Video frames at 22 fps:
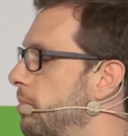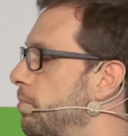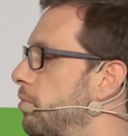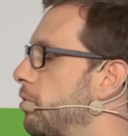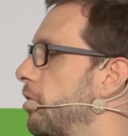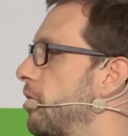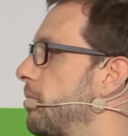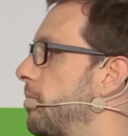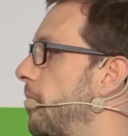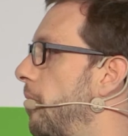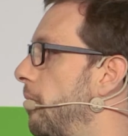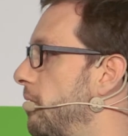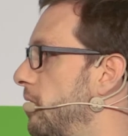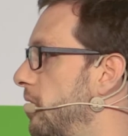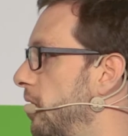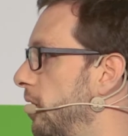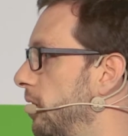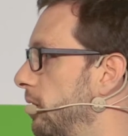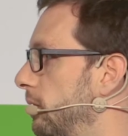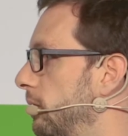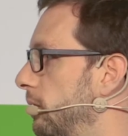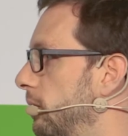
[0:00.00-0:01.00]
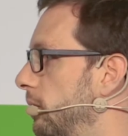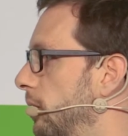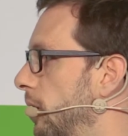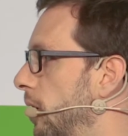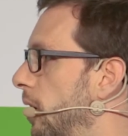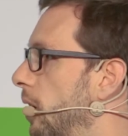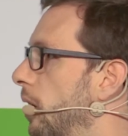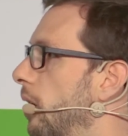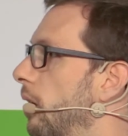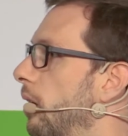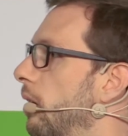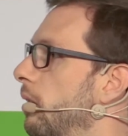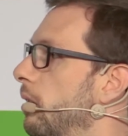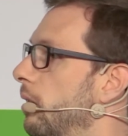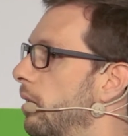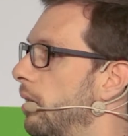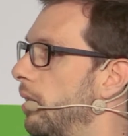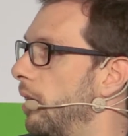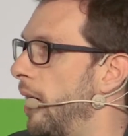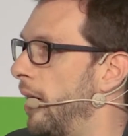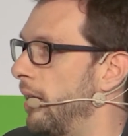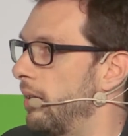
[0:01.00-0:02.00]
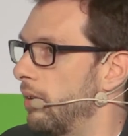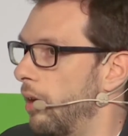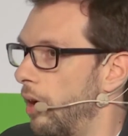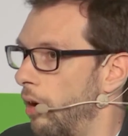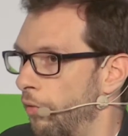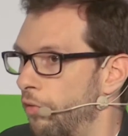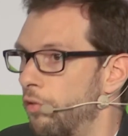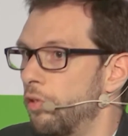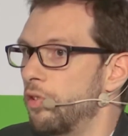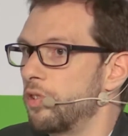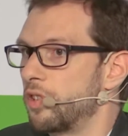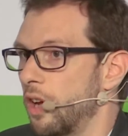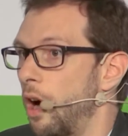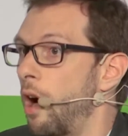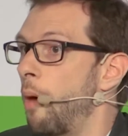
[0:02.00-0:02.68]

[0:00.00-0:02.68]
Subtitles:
transparency. And of course,